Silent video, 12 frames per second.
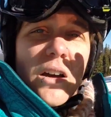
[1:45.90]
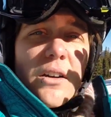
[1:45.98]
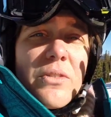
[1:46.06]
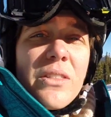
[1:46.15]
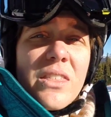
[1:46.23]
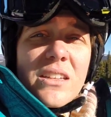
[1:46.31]

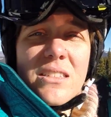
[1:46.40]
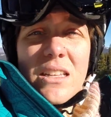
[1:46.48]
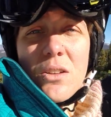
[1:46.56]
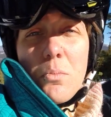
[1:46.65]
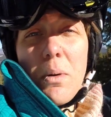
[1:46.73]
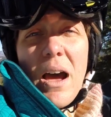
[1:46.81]
of things
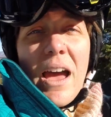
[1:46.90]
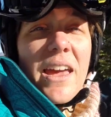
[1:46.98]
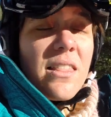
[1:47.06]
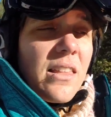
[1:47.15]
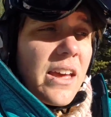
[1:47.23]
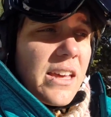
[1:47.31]
that you
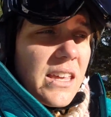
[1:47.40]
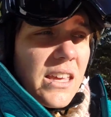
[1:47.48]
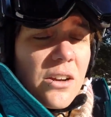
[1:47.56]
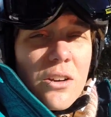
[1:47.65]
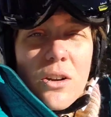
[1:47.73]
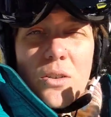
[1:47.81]
buy, like
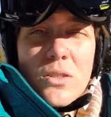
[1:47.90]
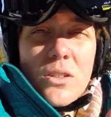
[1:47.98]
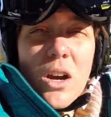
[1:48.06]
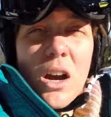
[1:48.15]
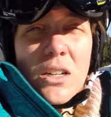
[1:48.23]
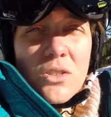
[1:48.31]
heroes or
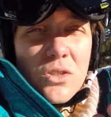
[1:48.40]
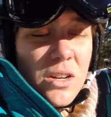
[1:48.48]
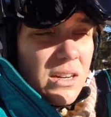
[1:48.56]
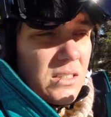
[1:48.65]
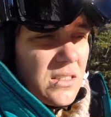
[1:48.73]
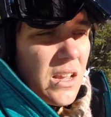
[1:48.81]

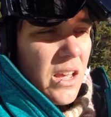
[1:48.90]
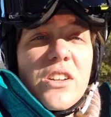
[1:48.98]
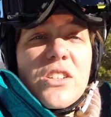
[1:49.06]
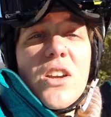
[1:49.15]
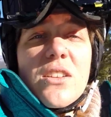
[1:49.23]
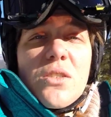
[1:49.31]
constructs.
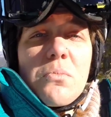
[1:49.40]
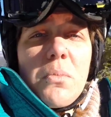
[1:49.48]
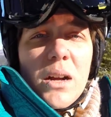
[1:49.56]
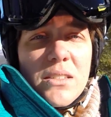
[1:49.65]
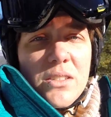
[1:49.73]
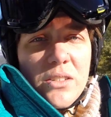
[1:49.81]
There's also
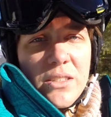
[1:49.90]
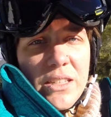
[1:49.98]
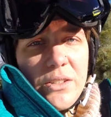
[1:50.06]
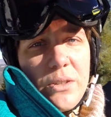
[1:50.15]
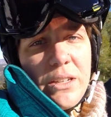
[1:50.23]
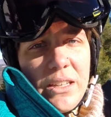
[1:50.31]
monsters
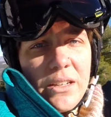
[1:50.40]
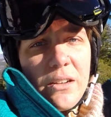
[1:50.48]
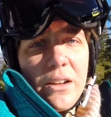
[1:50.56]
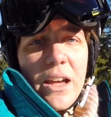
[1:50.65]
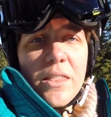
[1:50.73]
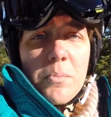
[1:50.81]
that you can
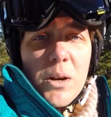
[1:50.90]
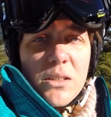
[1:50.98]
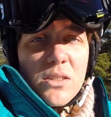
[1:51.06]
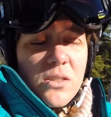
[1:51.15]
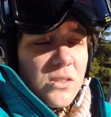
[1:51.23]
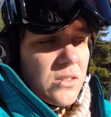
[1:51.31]
kill, and the
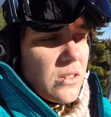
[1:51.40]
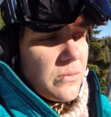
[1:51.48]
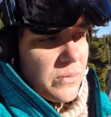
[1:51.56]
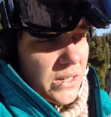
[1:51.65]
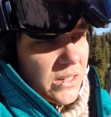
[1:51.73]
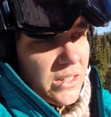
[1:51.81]
monsters are
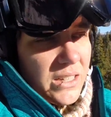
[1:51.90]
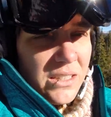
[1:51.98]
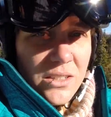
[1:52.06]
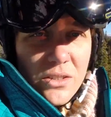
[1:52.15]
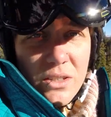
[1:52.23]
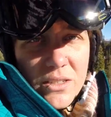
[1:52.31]

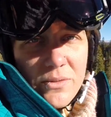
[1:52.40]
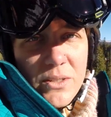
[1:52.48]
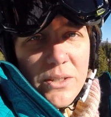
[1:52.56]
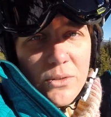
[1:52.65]
varying degrees of